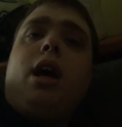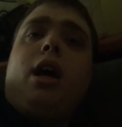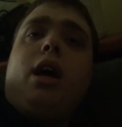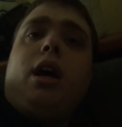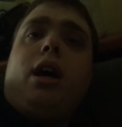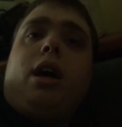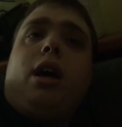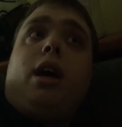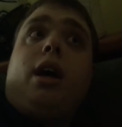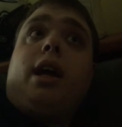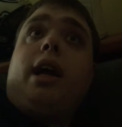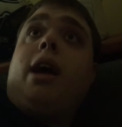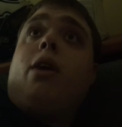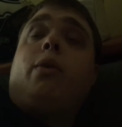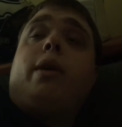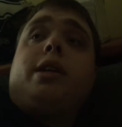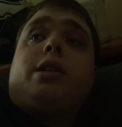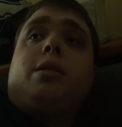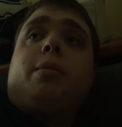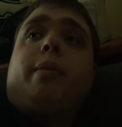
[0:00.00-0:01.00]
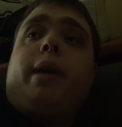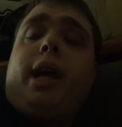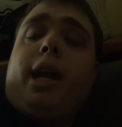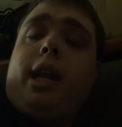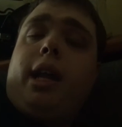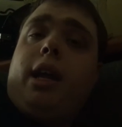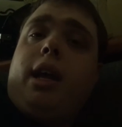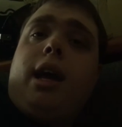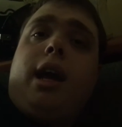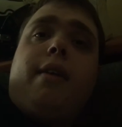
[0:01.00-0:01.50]
Uh, you got
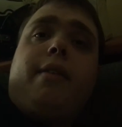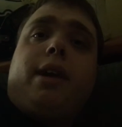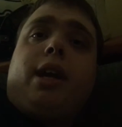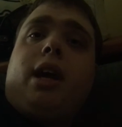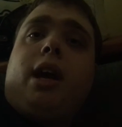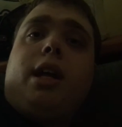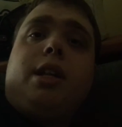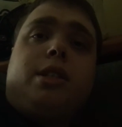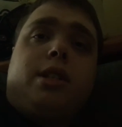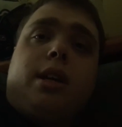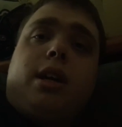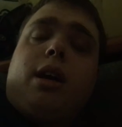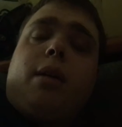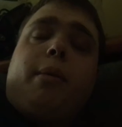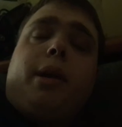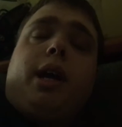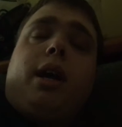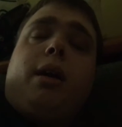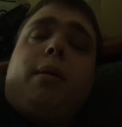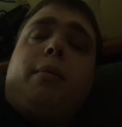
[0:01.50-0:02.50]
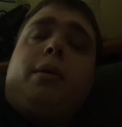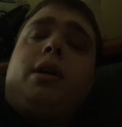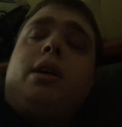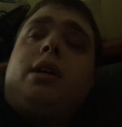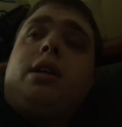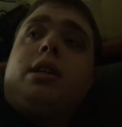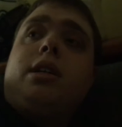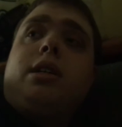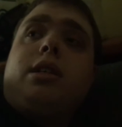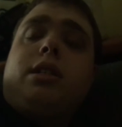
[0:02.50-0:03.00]
WrestleMania. I have a concert coming up.
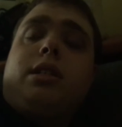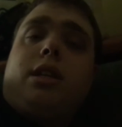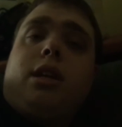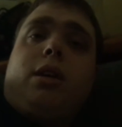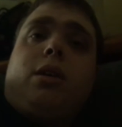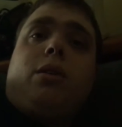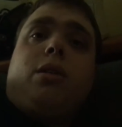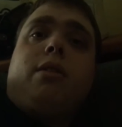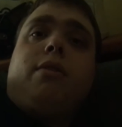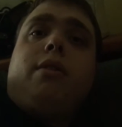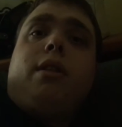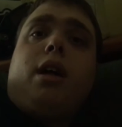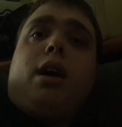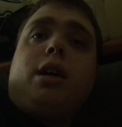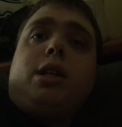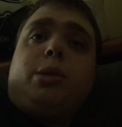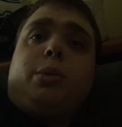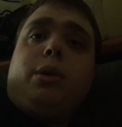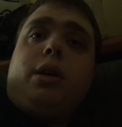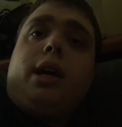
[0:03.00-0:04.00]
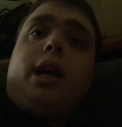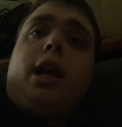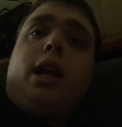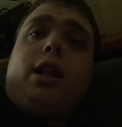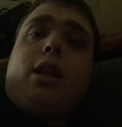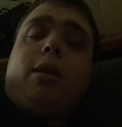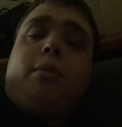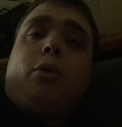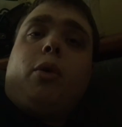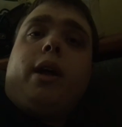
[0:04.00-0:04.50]
So the vlogs will get a
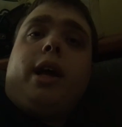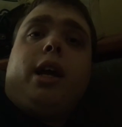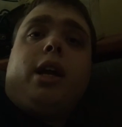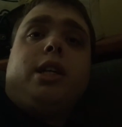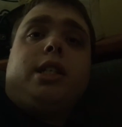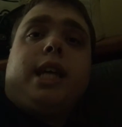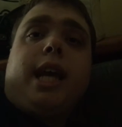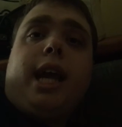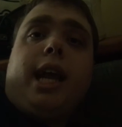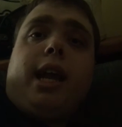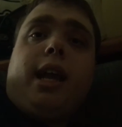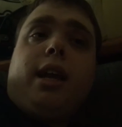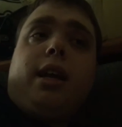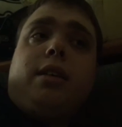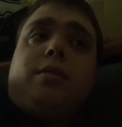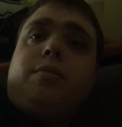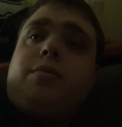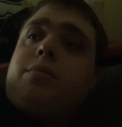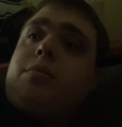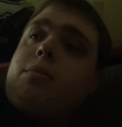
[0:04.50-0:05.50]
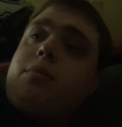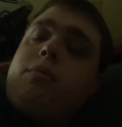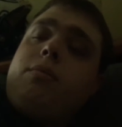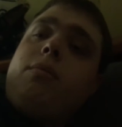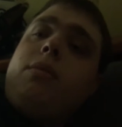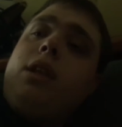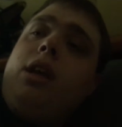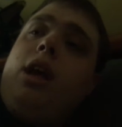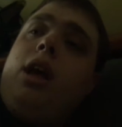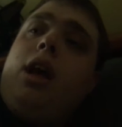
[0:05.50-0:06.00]
little more entertaining.
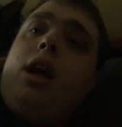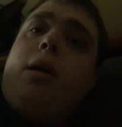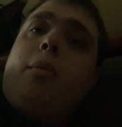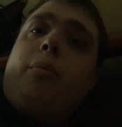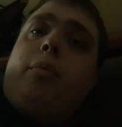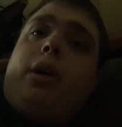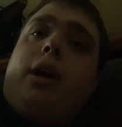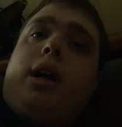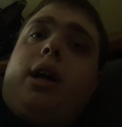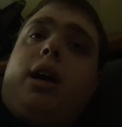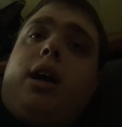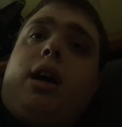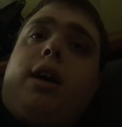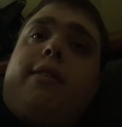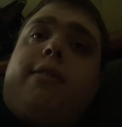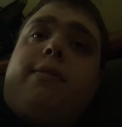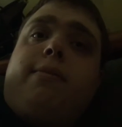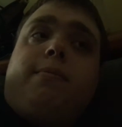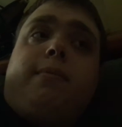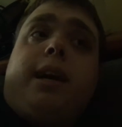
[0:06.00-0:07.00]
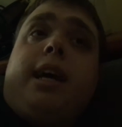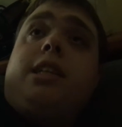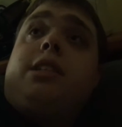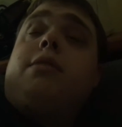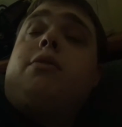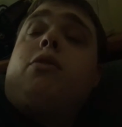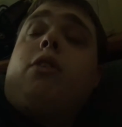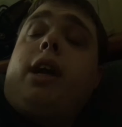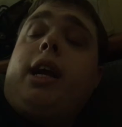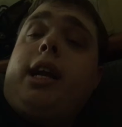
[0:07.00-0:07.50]
But uh, as
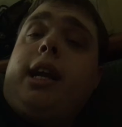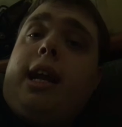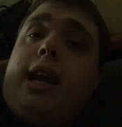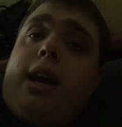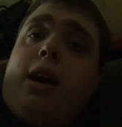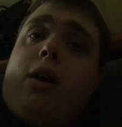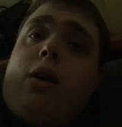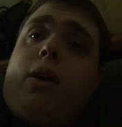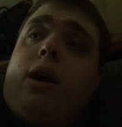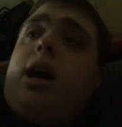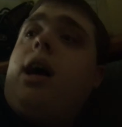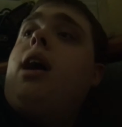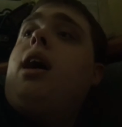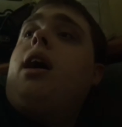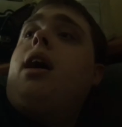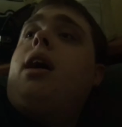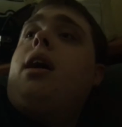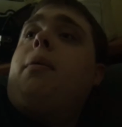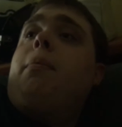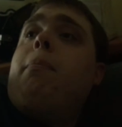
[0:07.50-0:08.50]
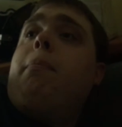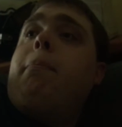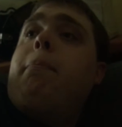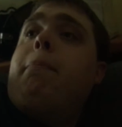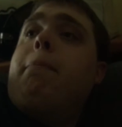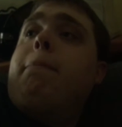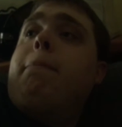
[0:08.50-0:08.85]
of right now, um,